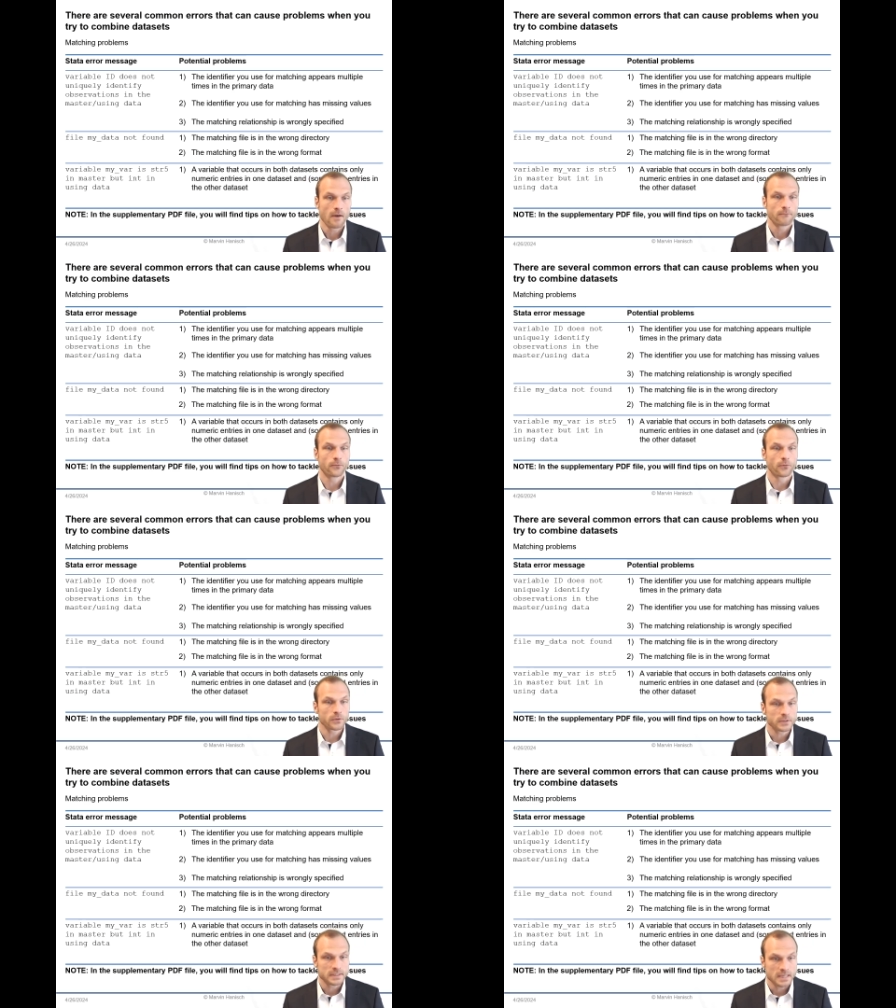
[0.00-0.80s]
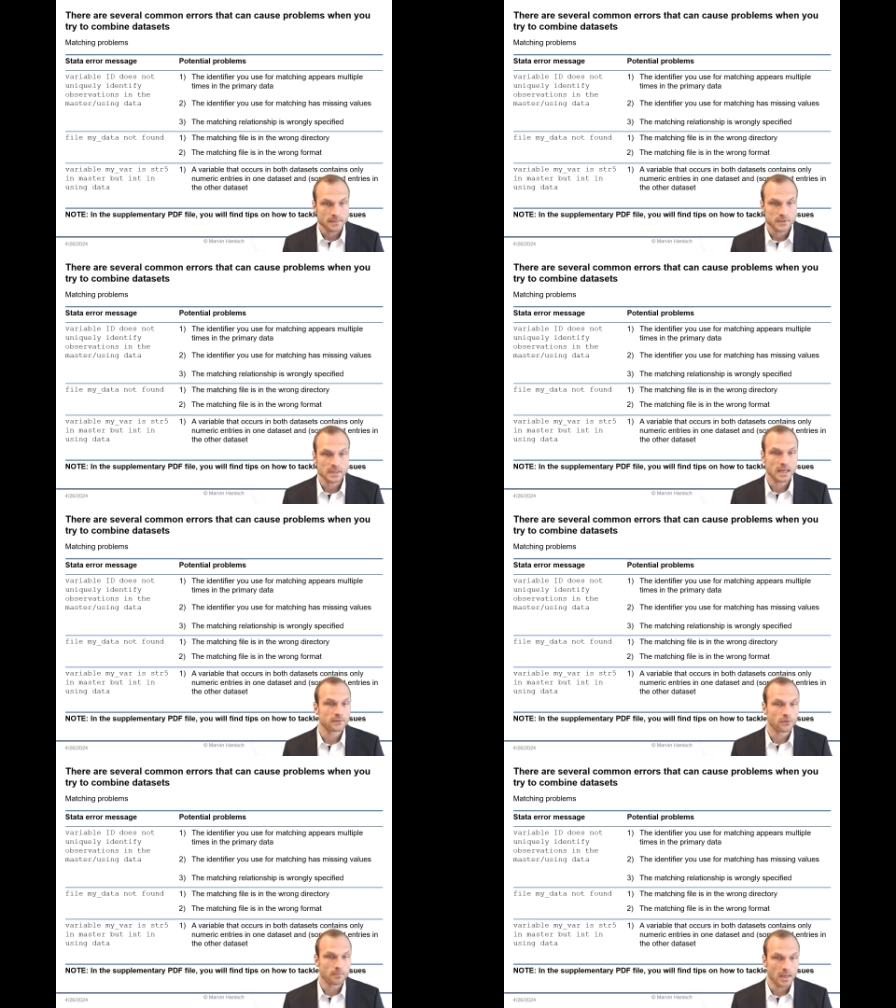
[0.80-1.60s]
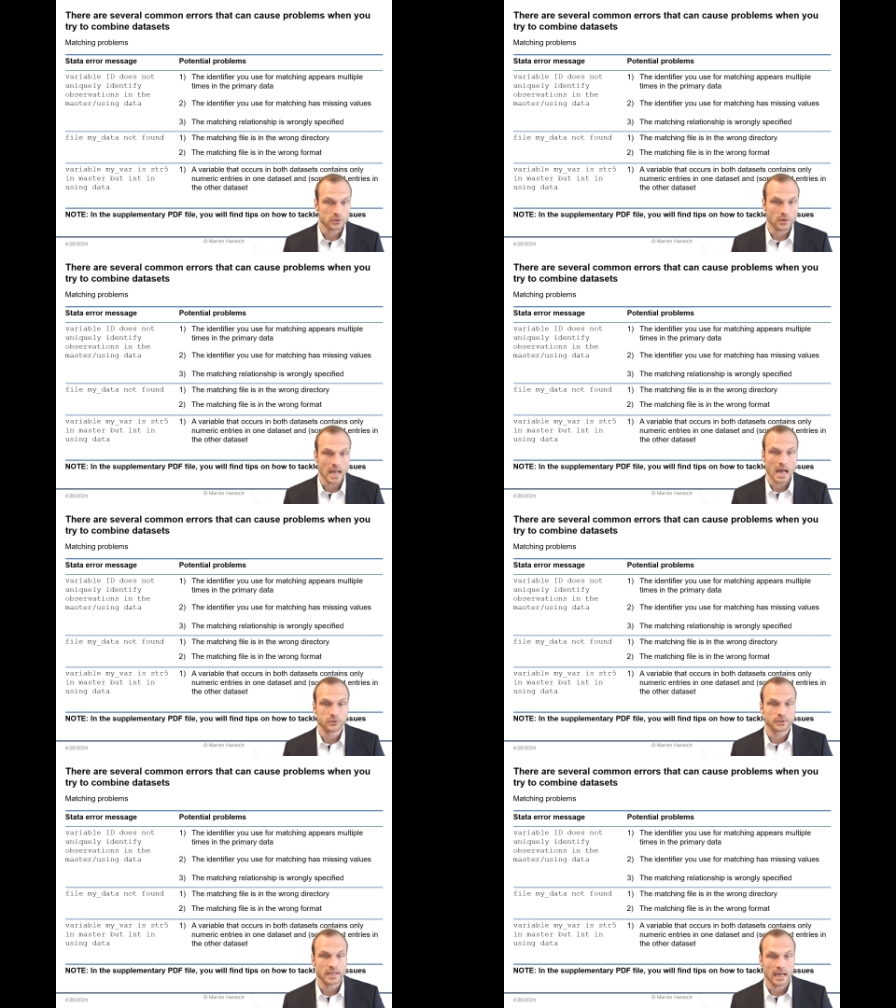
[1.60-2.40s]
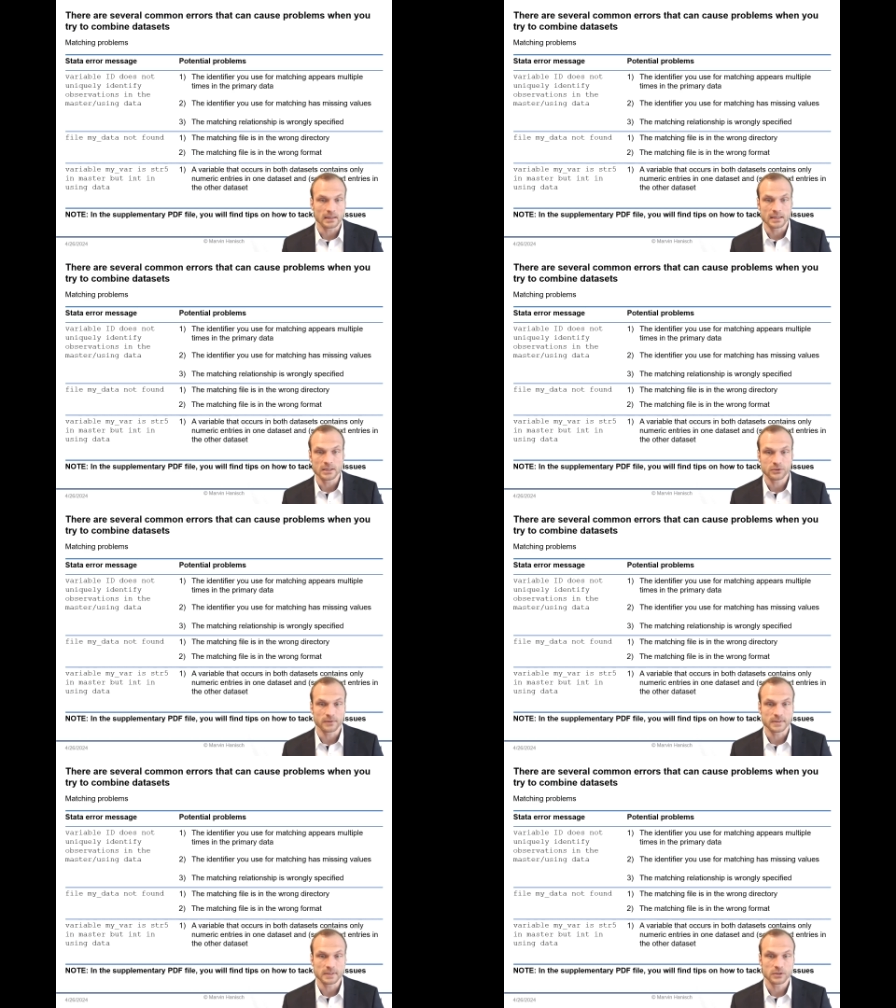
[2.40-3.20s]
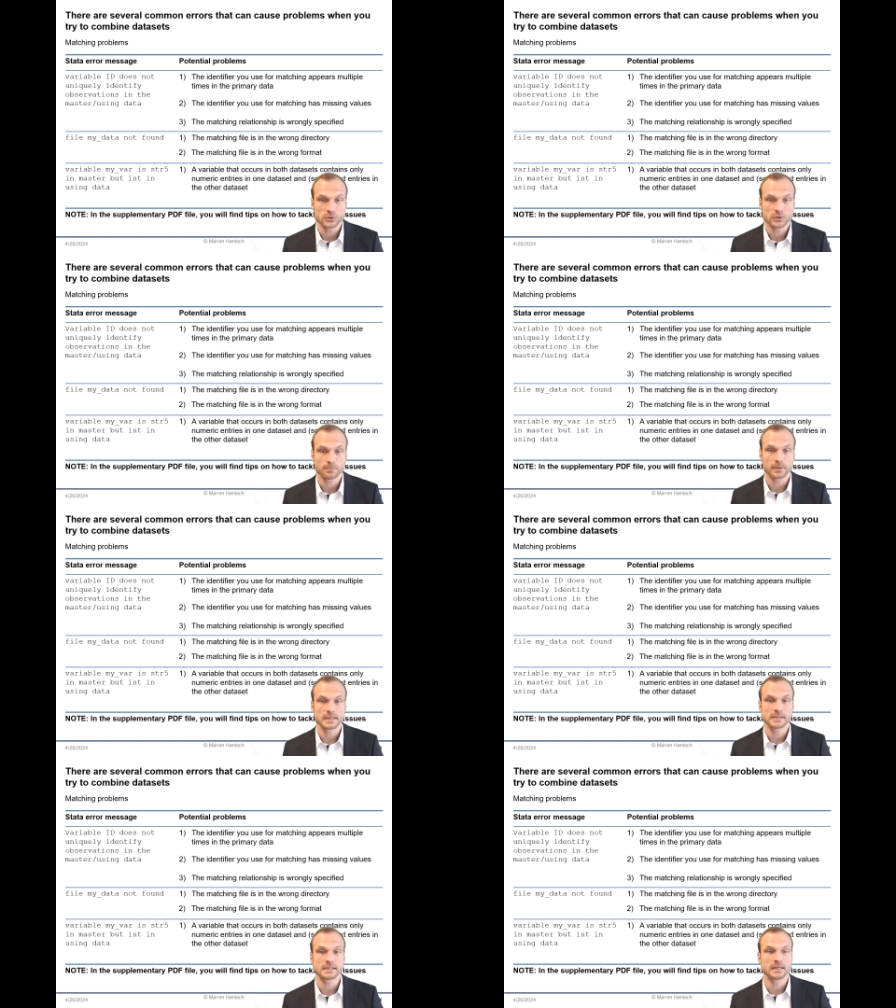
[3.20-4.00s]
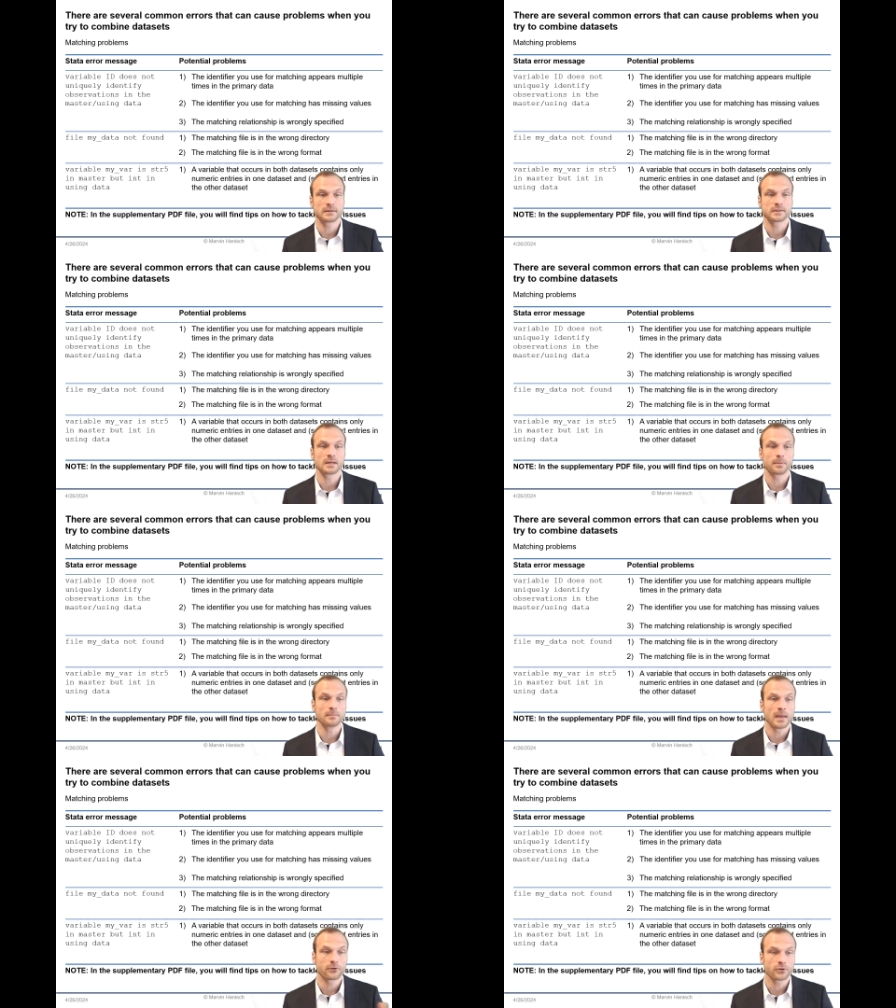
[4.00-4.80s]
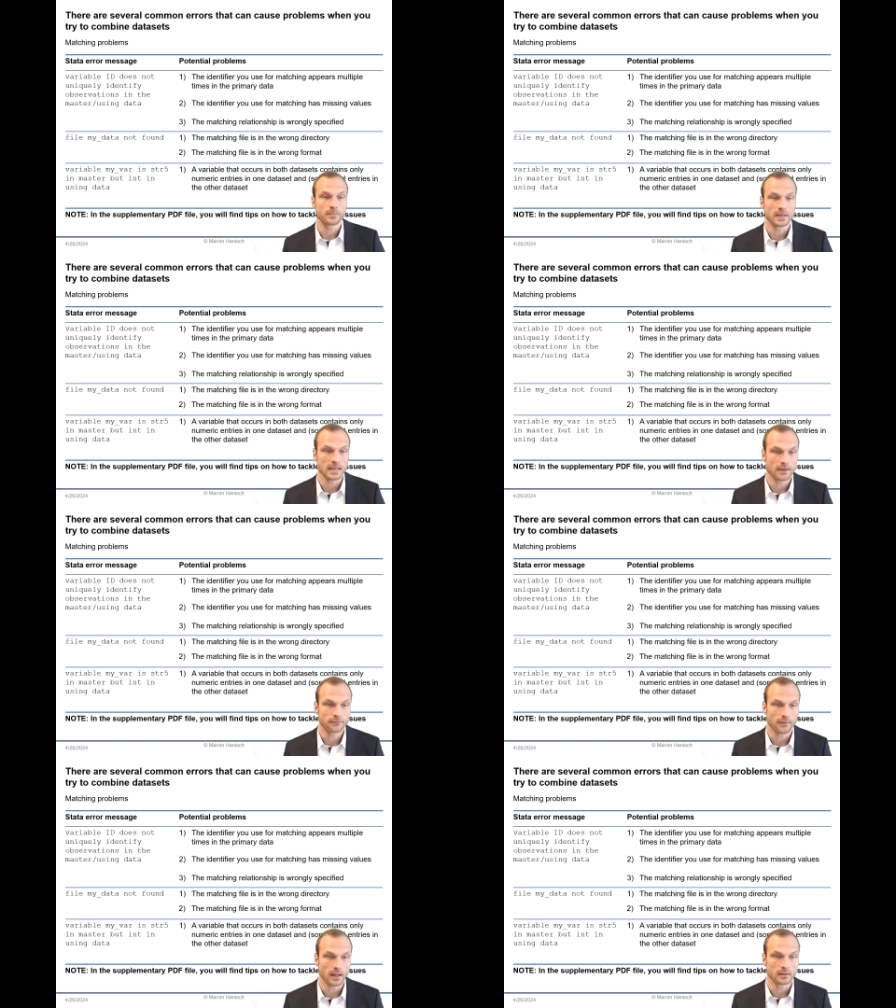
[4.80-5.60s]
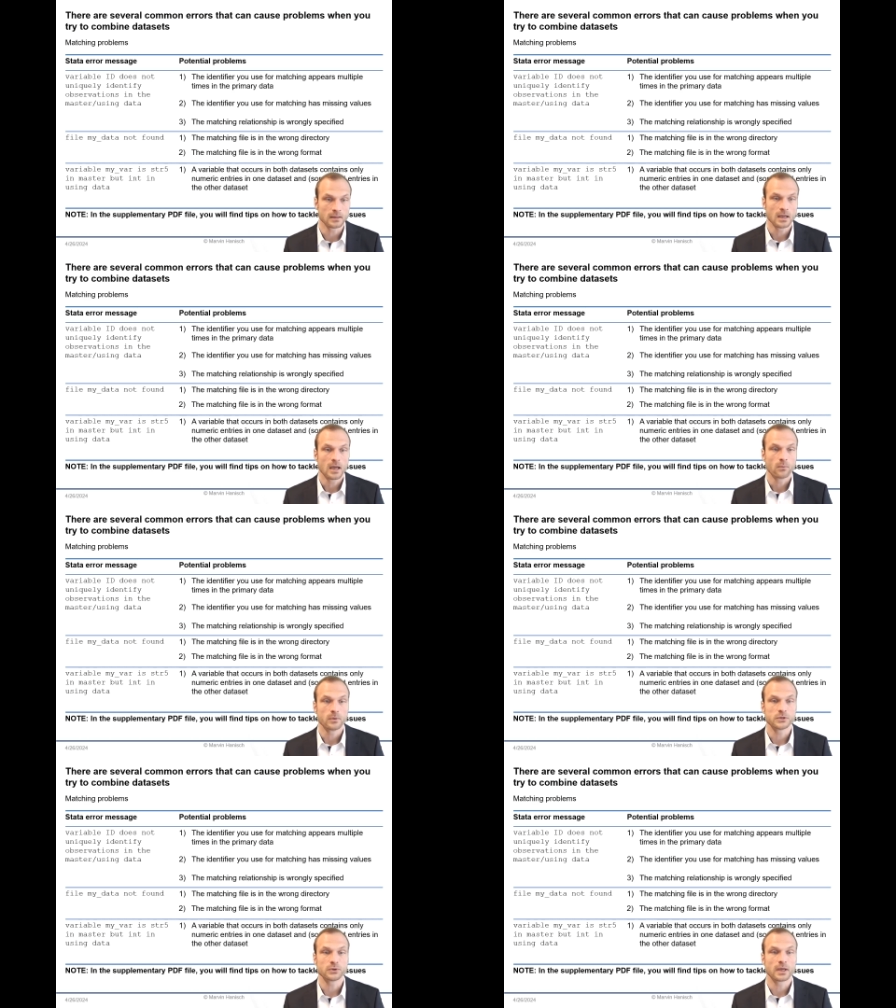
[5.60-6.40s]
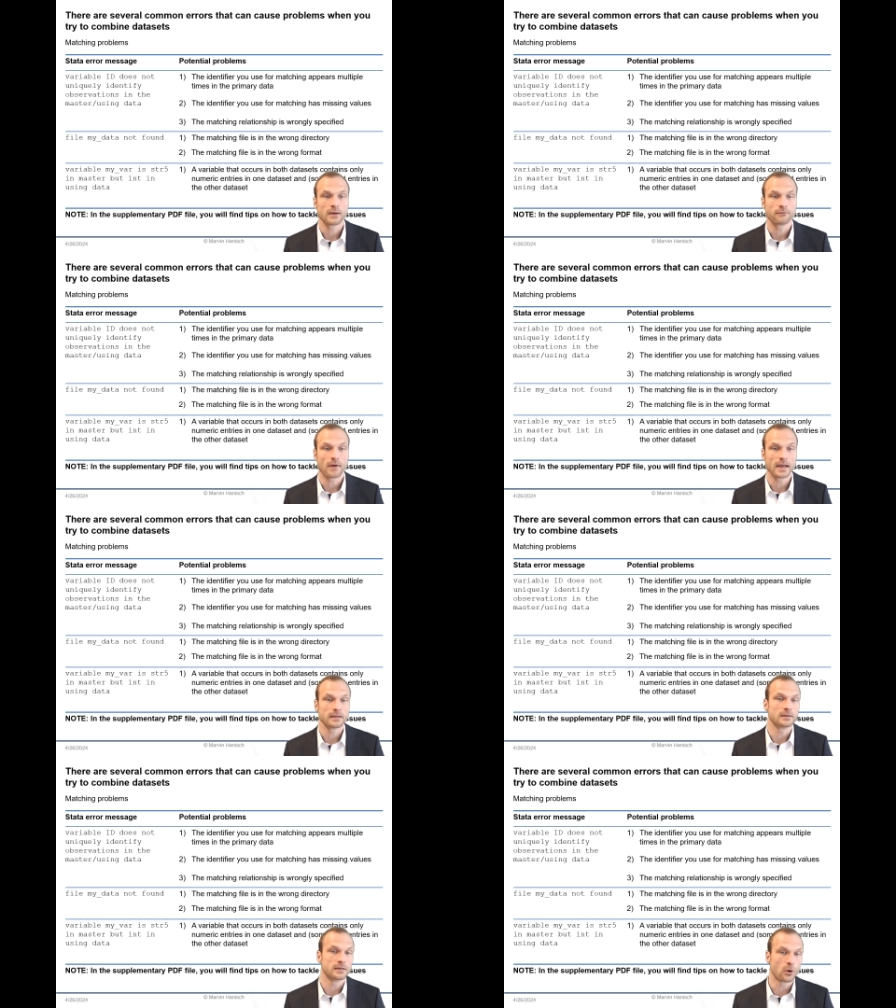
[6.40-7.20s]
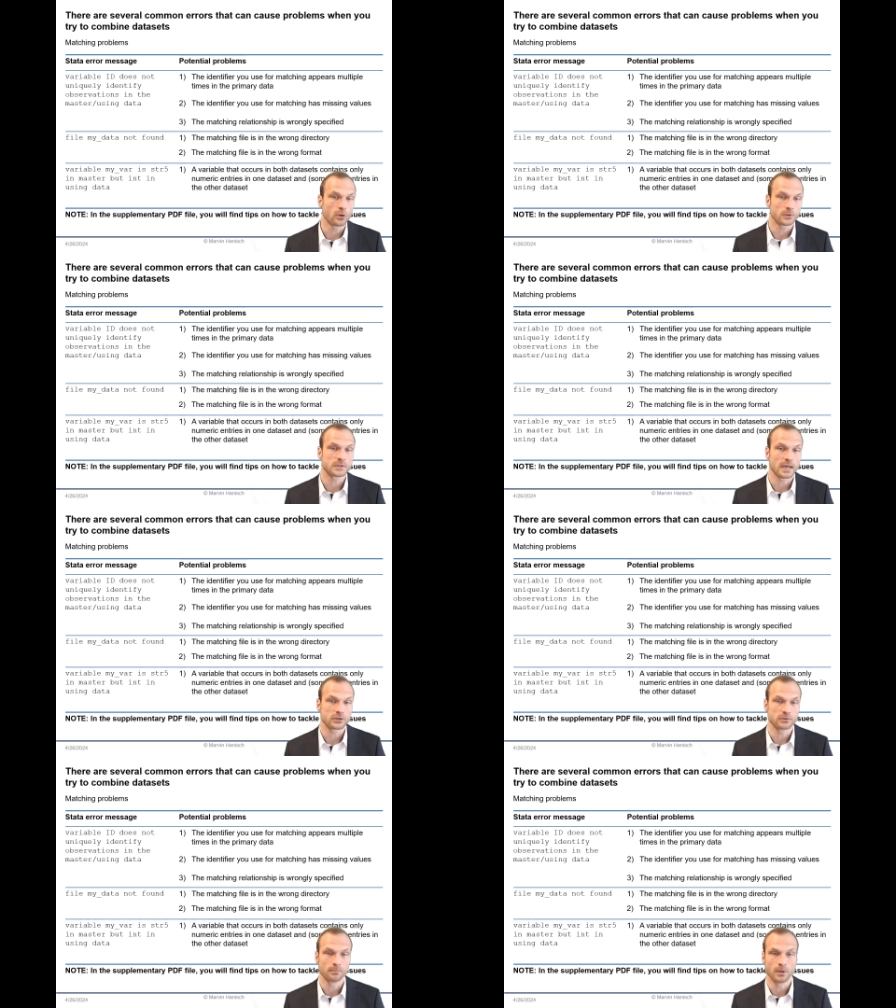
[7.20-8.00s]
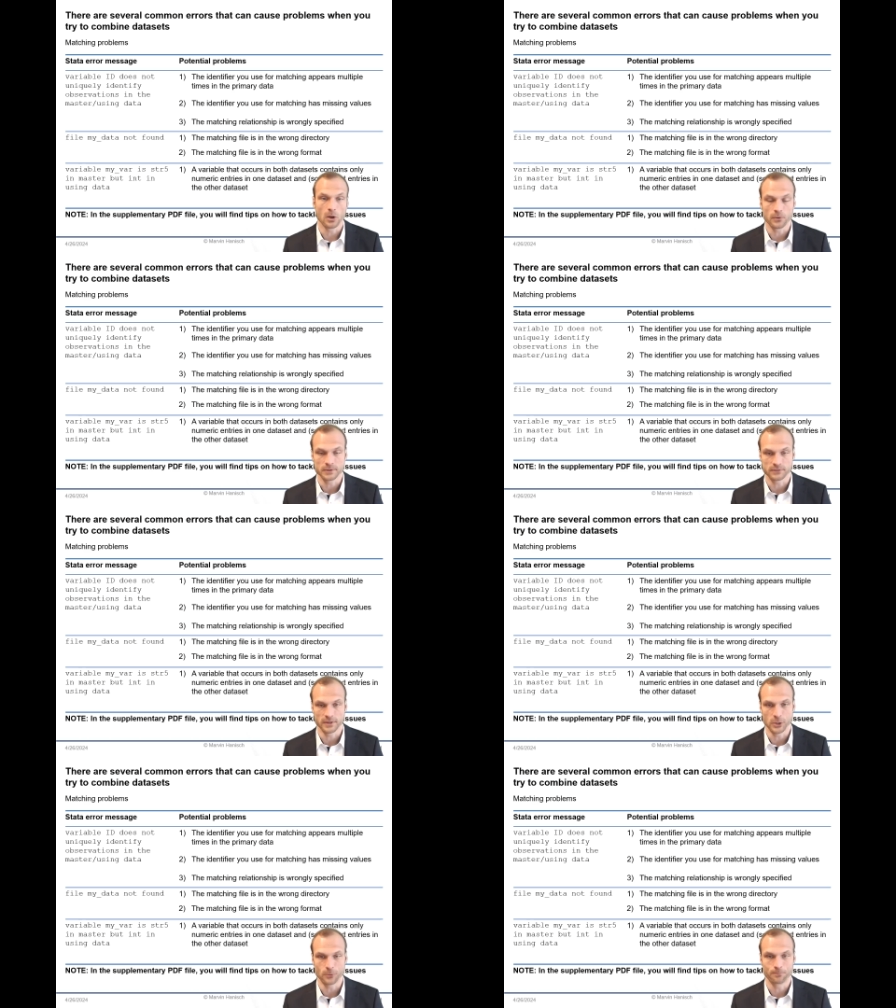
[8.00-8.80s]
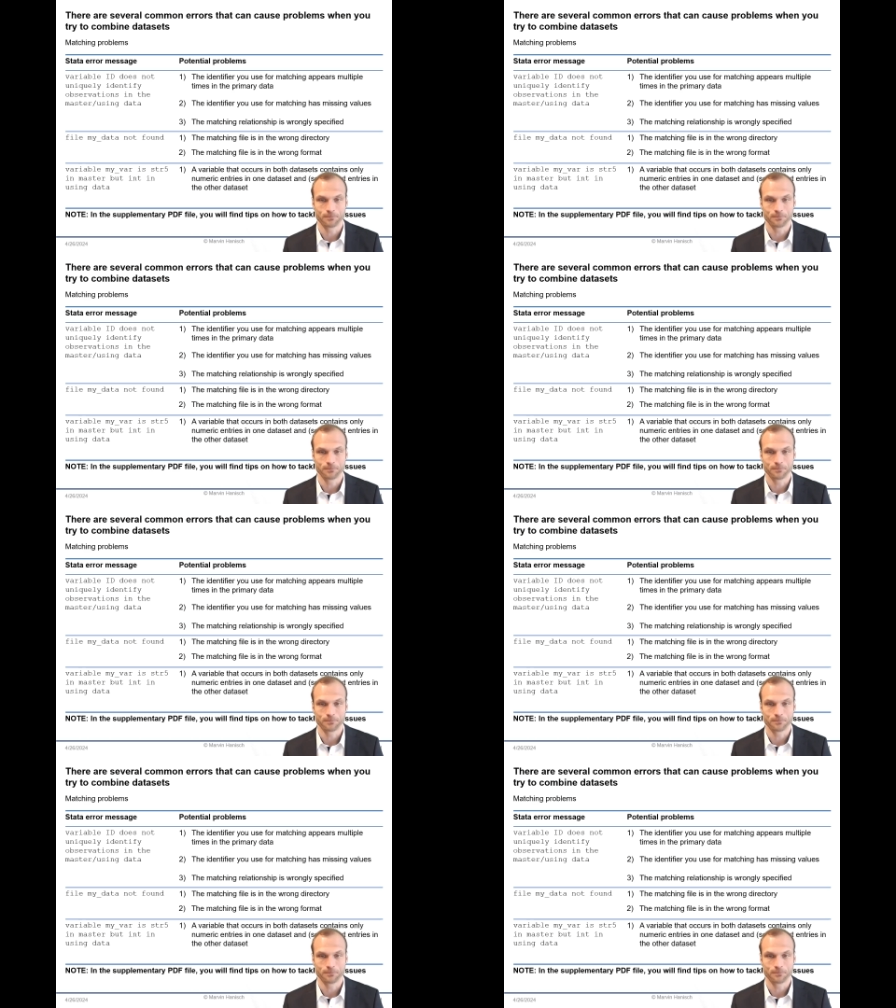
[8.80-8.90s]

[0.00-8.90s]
For further tips and information on how to tackle each of these issues, please see the supplementary PDF file, which you can find in the download section below this video.